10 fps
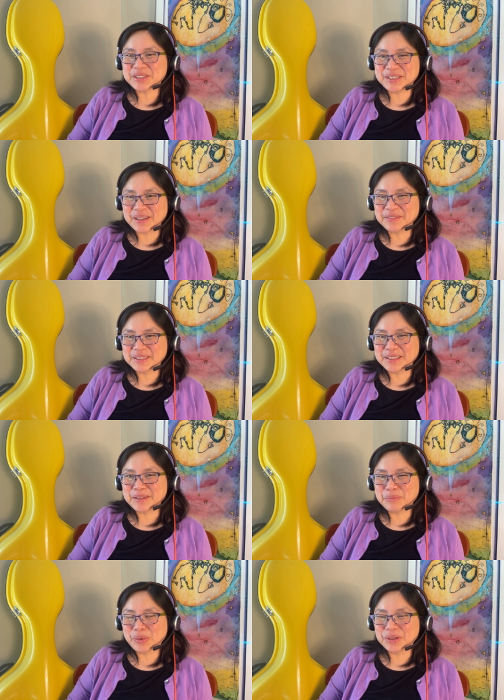is
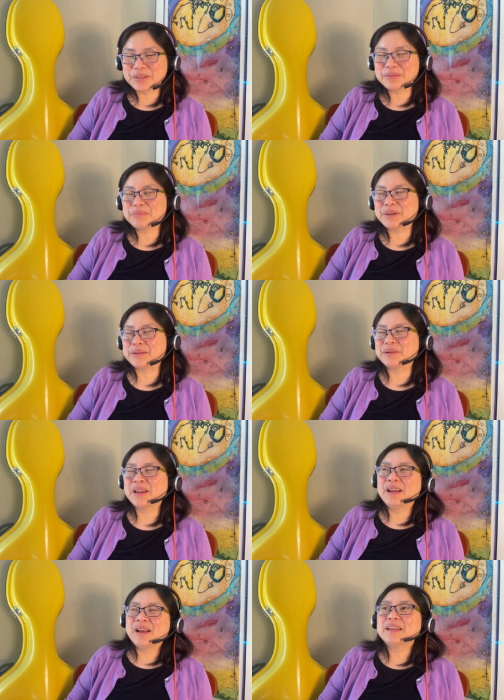definitely important, but
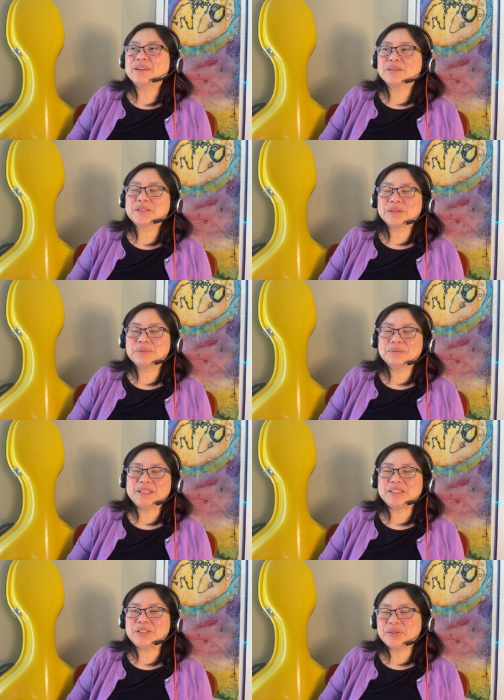it also
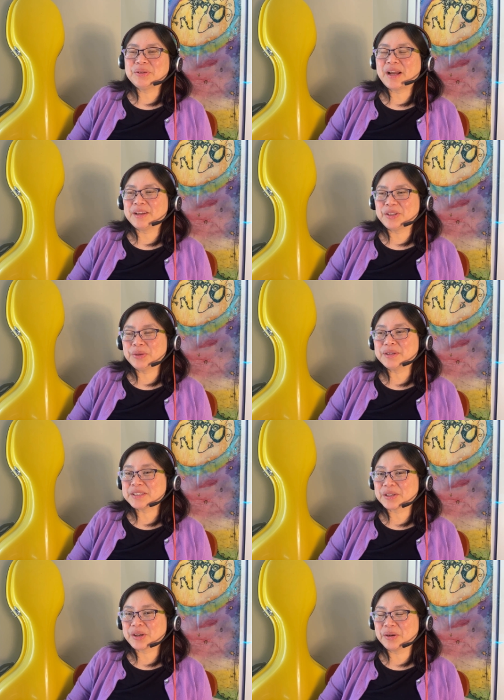means you, ha- you
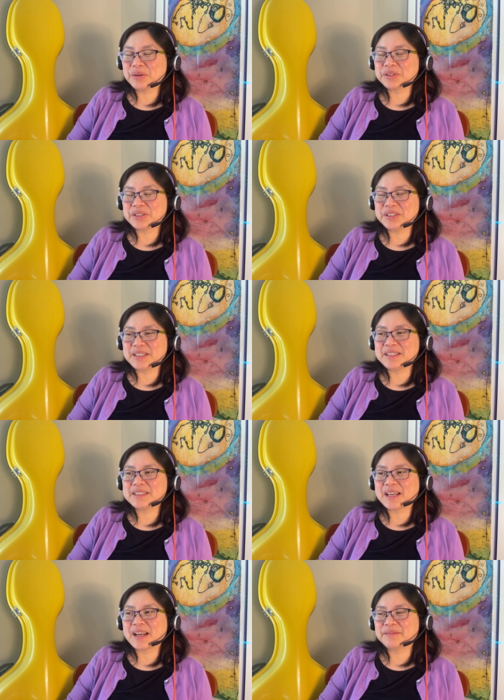as the coach need
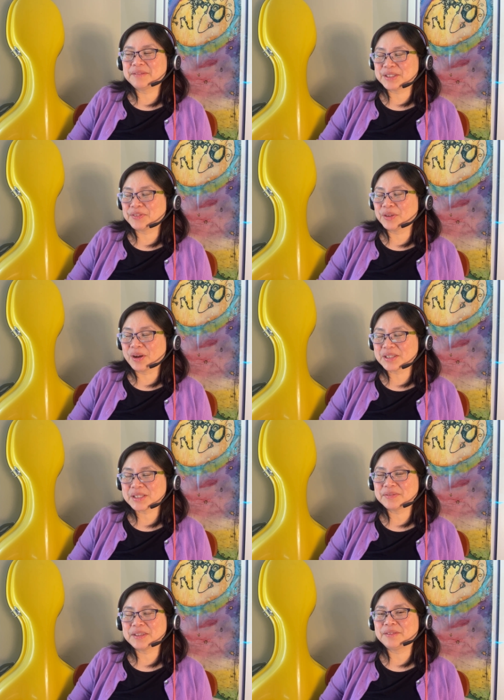to have this
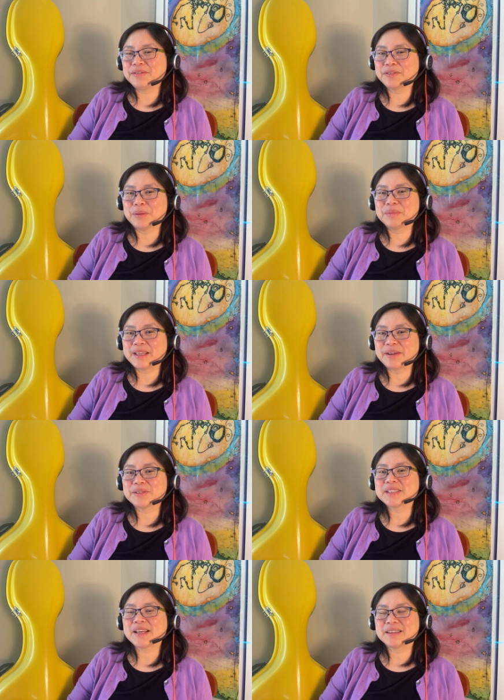philosophy from the
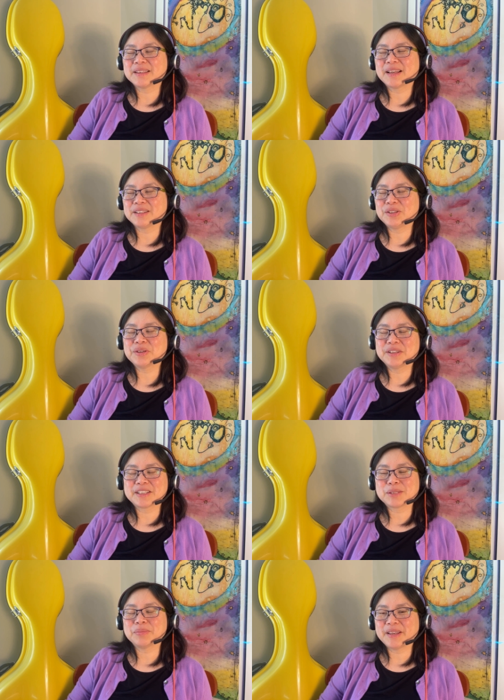outset that you can
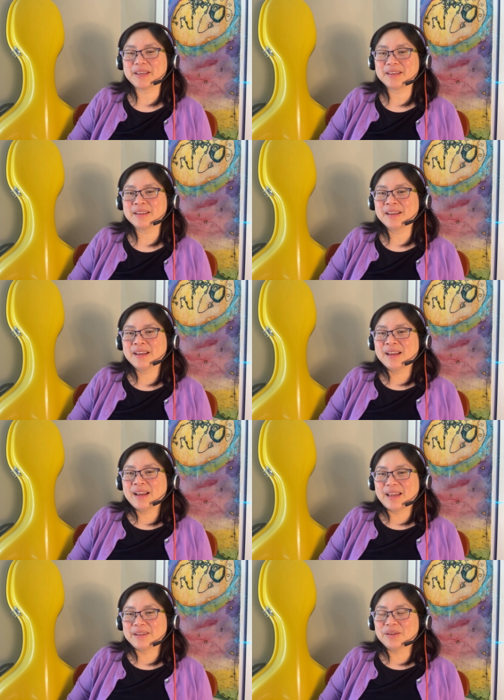explain,
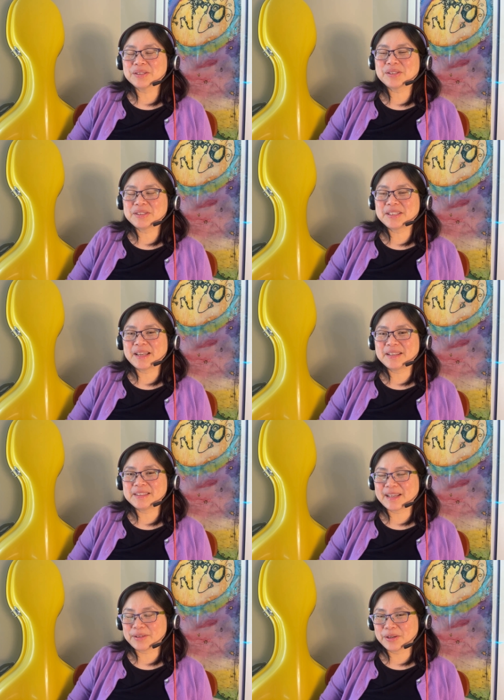and also to get it
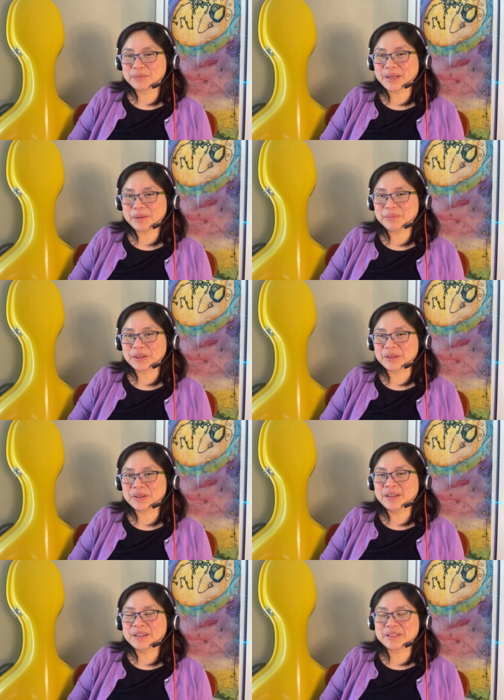down on paper
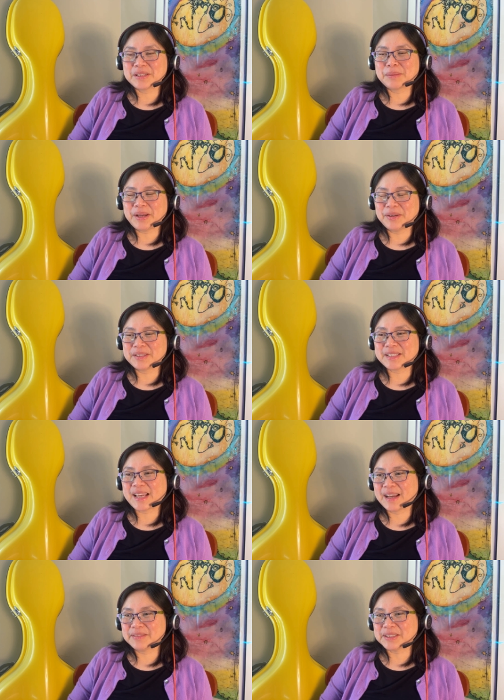so the parents
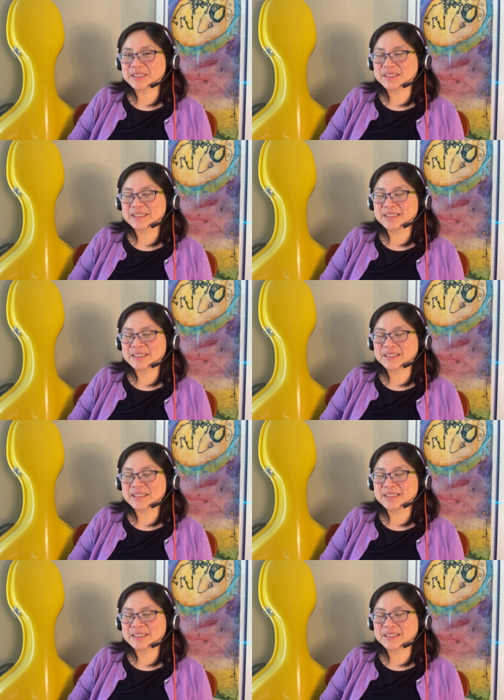have it